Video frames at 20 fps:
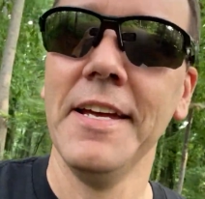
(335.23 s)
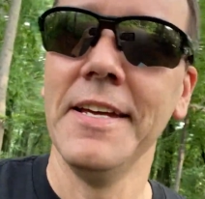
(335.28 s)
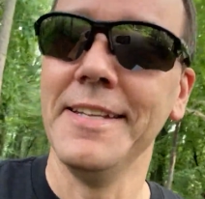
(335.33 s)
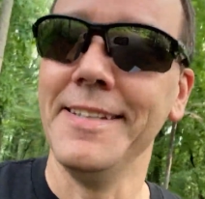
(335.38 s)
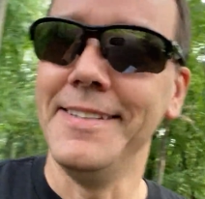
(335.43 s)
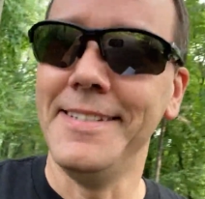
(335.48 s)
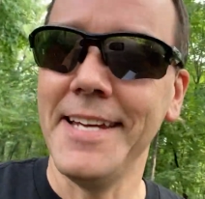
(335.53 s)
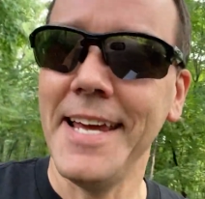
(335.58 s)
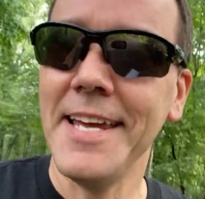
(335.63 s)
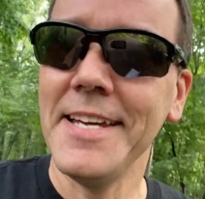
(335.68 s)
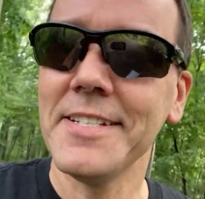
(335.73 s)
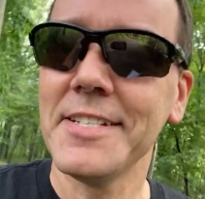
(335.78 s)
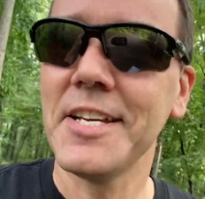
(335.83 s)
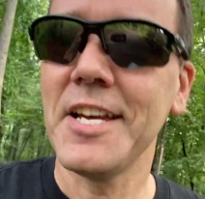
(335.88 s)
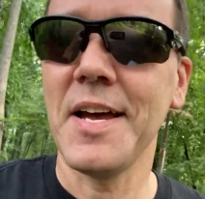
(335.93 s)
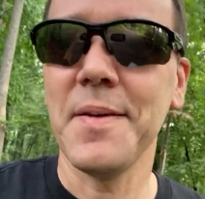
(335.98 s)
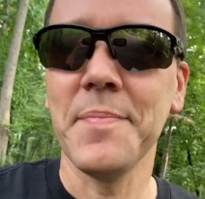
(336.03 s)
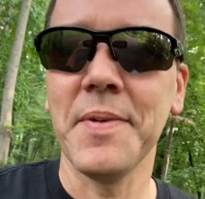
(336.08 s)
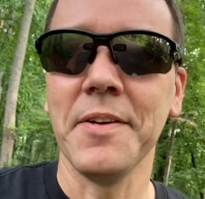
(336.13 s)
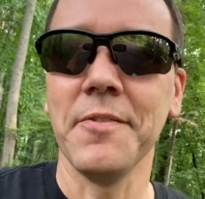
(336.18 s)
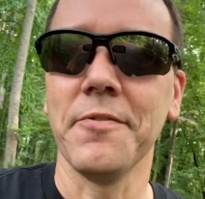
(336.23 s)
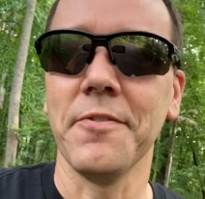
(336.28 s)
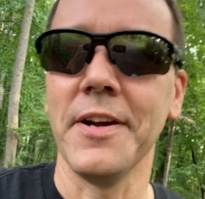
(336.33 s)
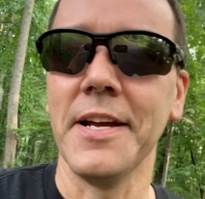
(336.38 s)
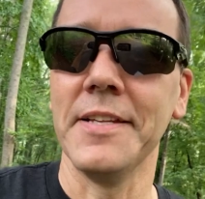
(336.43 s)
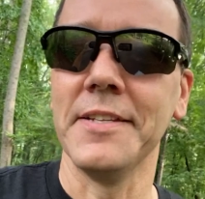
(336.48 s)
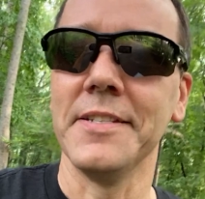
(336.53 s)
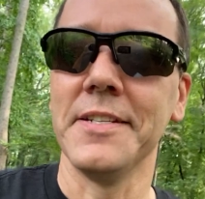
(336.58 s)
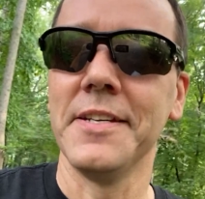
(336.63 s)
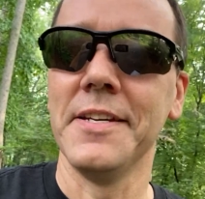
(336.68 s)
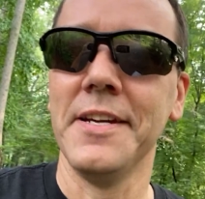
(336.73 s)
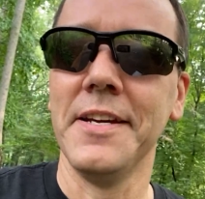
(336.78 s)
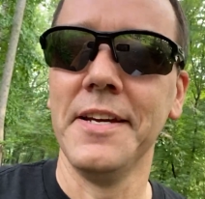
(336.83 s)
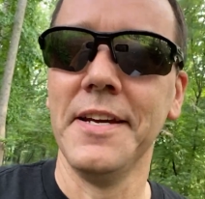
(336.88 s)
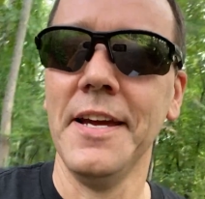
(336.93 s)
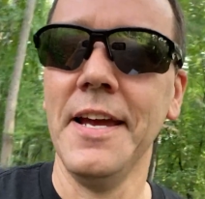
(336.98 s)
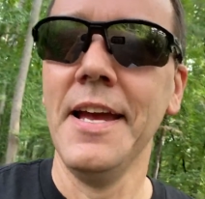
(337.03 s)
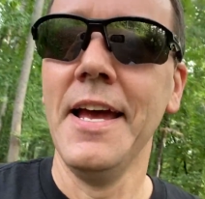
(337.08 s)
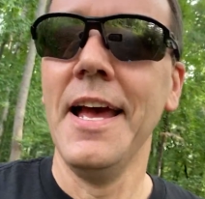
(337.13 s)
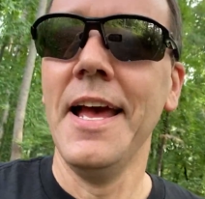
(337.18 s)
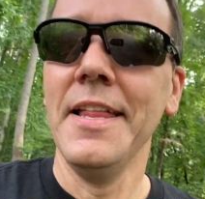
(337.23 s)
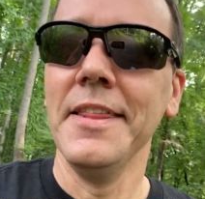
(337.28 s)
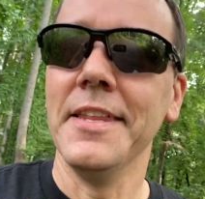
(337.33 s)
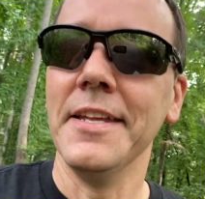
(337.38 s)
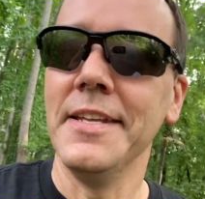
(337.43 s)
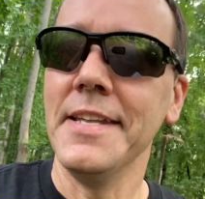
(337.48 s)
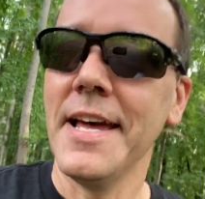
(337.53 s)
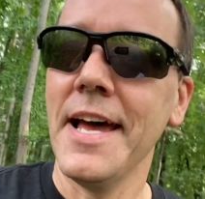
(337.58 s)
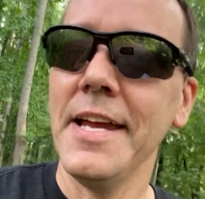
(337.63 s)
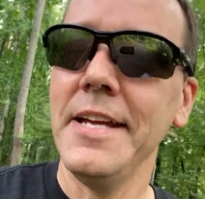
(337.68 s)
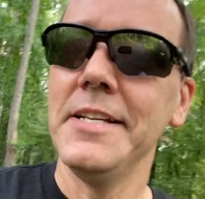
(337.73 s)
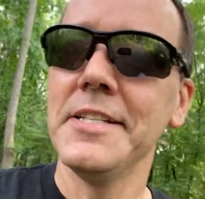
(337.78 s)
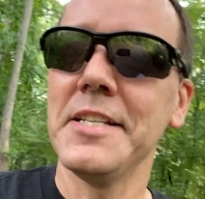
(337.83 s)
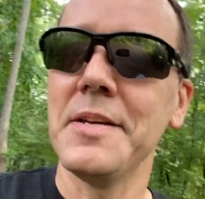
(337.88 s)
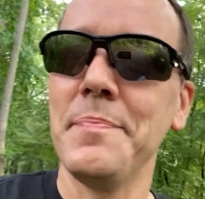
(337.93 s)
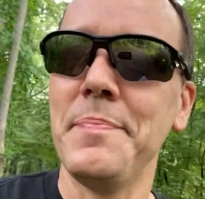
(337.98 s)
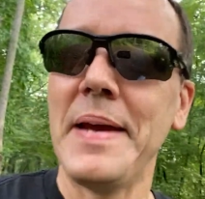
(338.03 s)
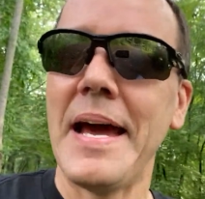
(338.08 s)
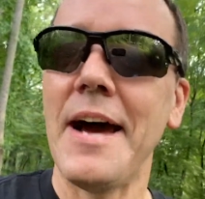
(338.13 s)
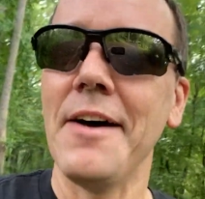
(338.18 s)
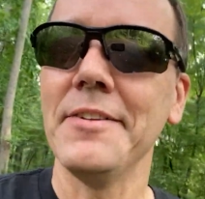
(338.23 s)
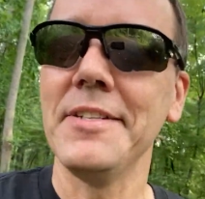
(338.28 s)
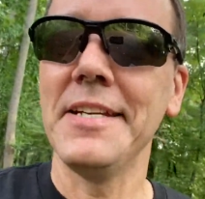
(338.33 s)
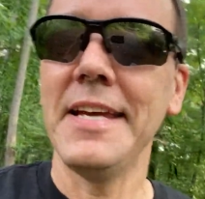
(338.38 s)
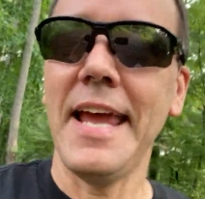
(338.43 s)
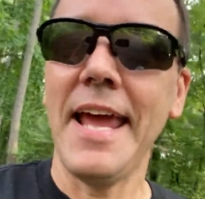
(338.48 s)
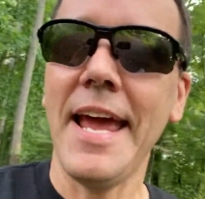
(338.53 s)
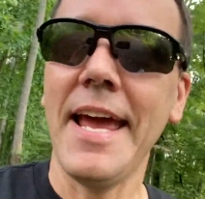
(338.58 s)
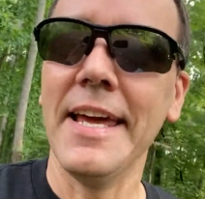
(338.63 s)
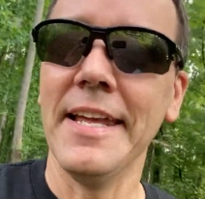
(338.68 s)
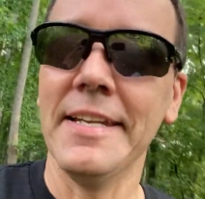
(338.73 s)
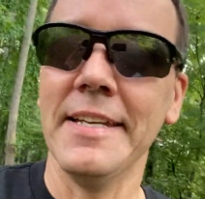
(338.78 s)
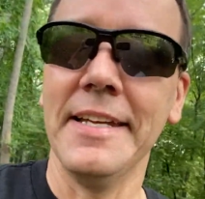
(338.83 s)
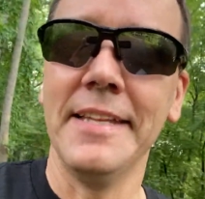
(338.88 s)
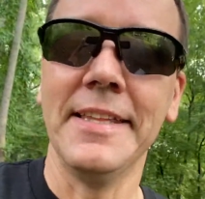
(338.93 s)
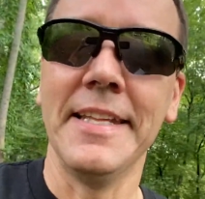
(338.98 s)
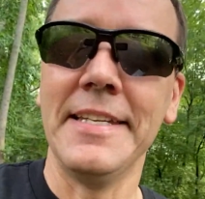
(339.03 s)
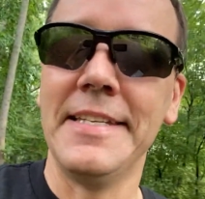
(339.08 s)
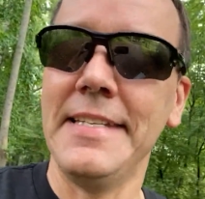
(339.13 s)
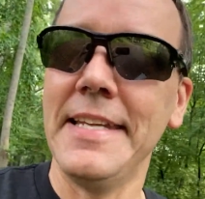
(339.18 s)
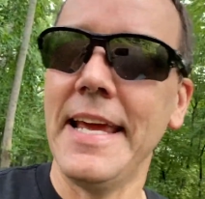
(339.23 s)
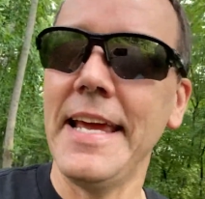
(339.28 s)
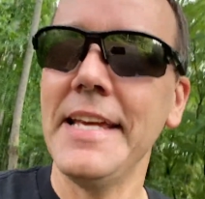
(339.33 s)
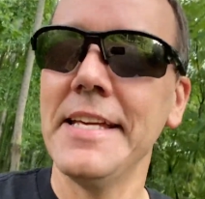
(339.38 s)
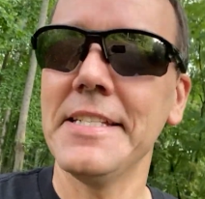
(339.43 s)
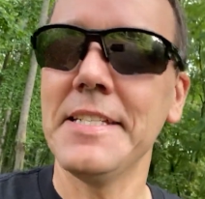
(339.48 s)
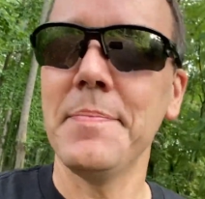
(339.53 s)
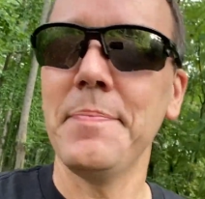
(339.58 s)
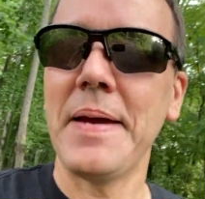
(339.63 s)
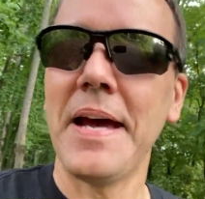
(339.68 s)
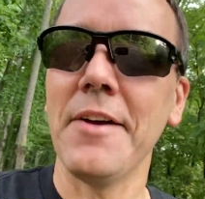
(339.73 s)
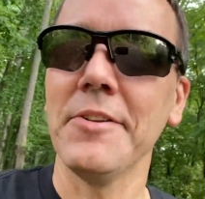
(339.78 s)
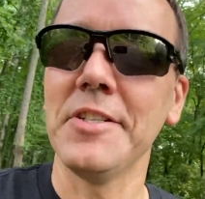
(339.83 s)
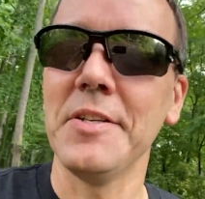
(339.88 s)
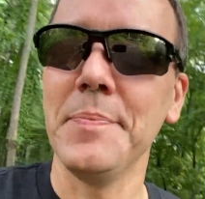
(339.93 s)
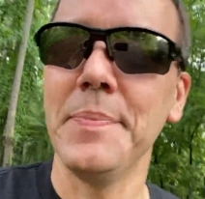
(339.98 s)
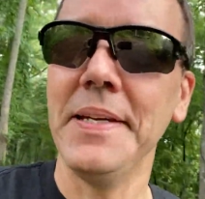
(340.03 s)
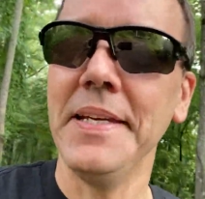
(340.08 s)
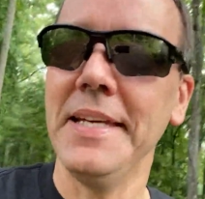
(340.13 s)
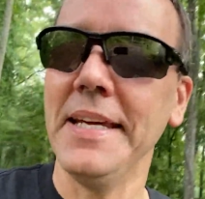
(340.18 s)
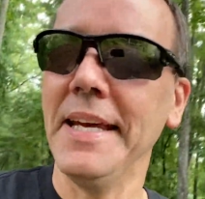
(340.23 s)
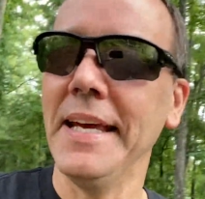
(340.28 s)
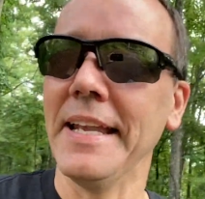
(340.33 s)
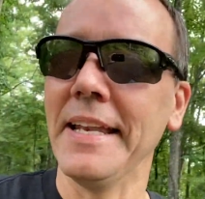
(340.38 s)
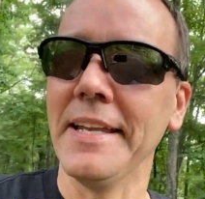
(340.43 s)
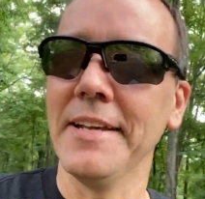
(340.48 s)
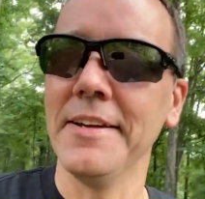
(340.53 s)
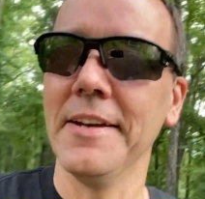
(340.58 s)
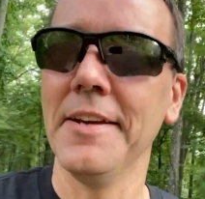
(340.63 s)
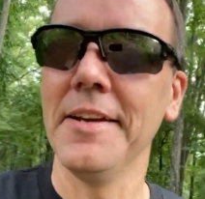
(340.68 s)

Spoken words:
The day is coming, friends. The night is about to end and the day is about to begin.